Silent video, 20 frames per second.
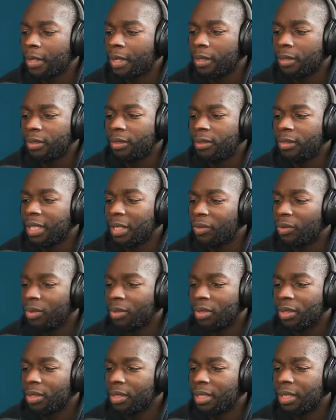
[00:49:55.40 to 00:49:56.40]
genuinely
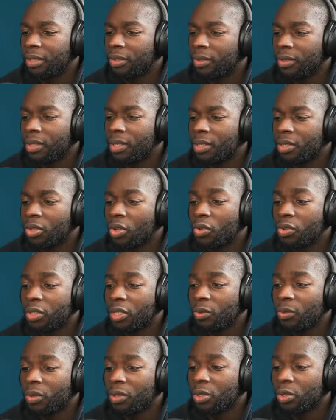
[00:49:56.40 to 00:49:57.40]
couldn't tell you. So it's to do
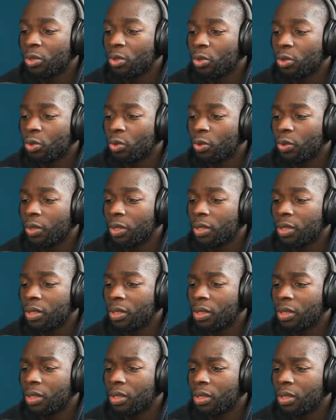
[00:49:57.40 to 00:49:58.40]
with the
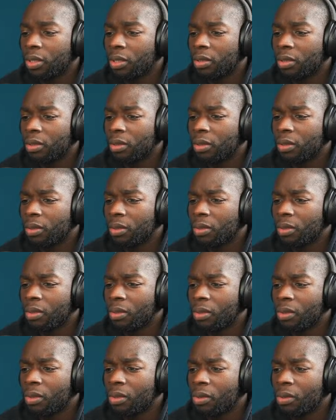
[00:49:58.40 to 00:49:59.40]
choice.
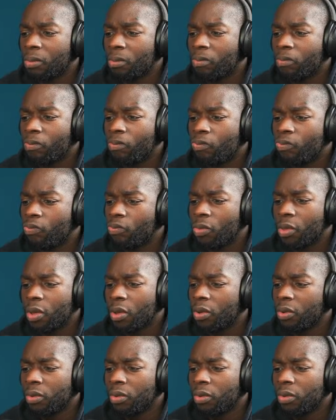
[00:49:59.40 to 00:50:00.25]
No.